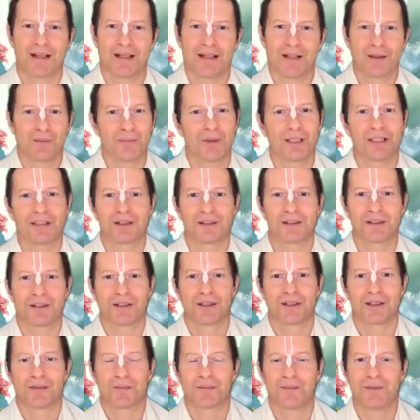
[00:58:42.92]
But
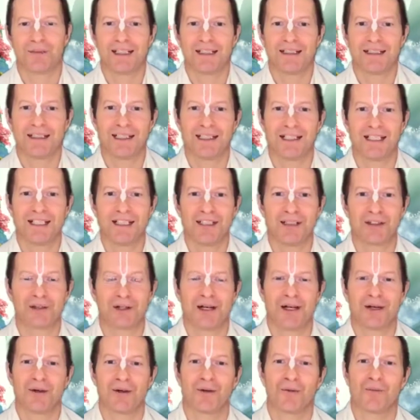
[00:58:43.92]
my dear
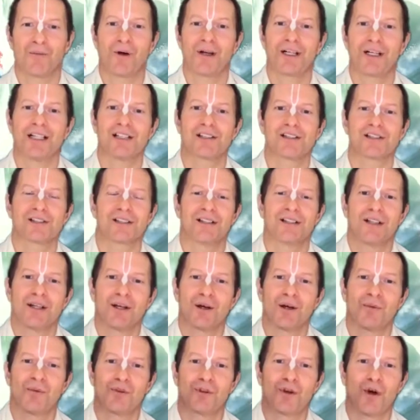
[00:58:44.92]
Indra,
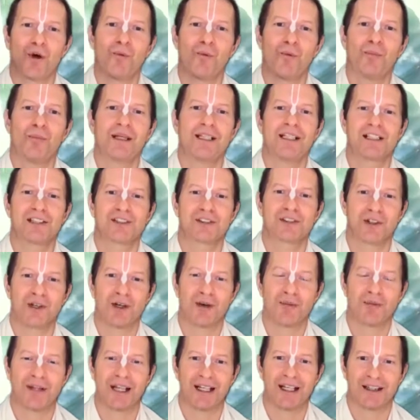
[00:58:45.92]
don't be
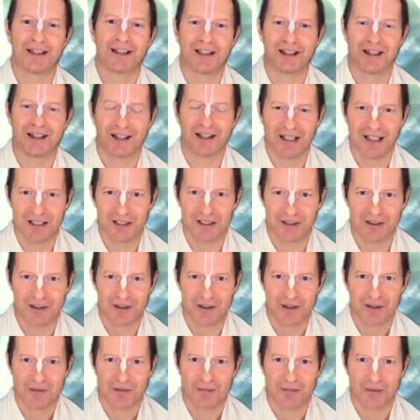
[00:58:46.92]
disturbed that these
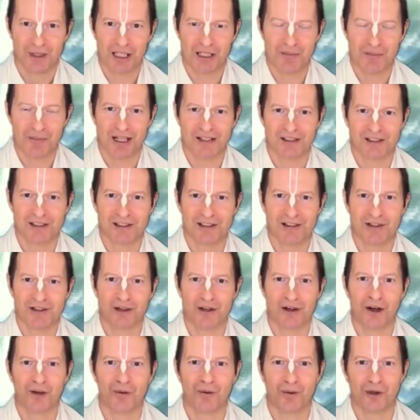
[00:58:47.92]
Brijbasis
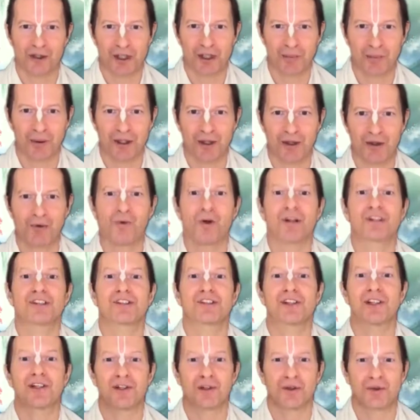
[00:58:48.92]
are not worshipping you. What's
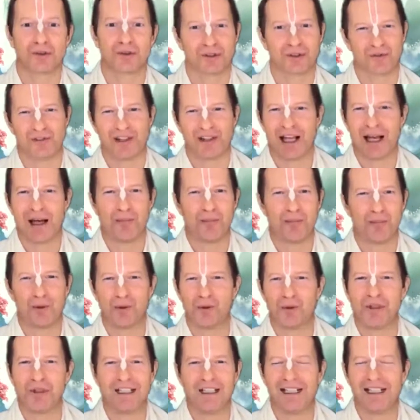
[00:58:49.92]
the use of their
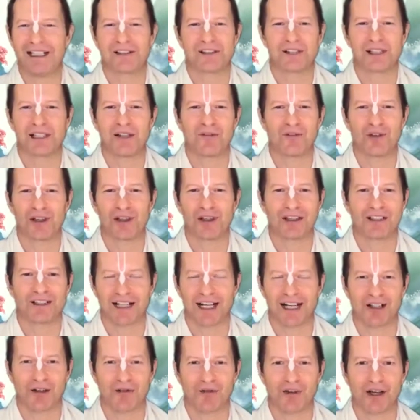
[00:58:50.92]
puny, insignificant
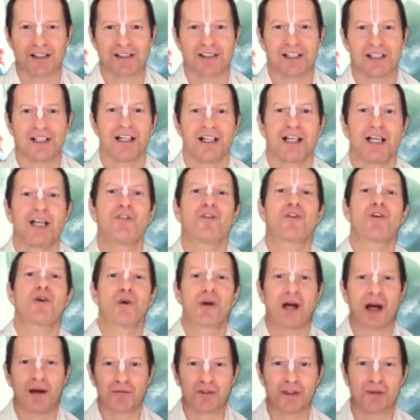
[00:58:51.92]
sacrifice? If
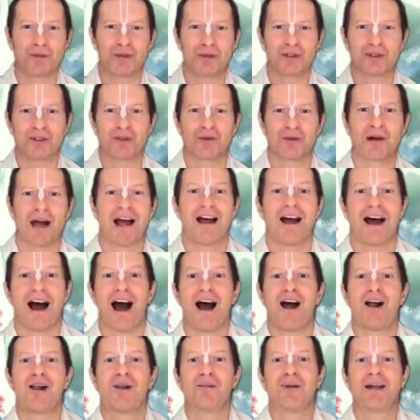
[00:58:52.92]
you come to Mathura,
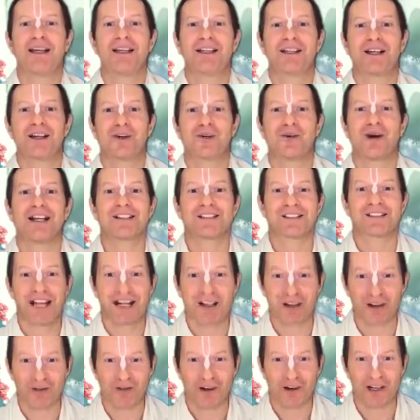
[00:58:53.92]
I'll make a great
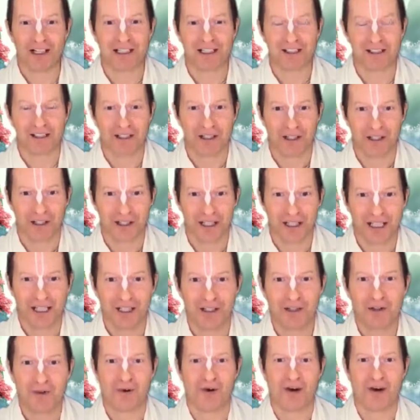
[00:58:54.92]
sacrifice
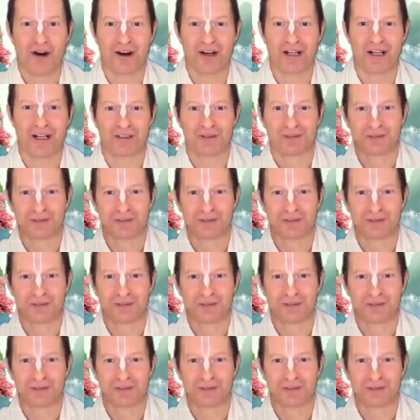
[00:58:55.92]
in your honor.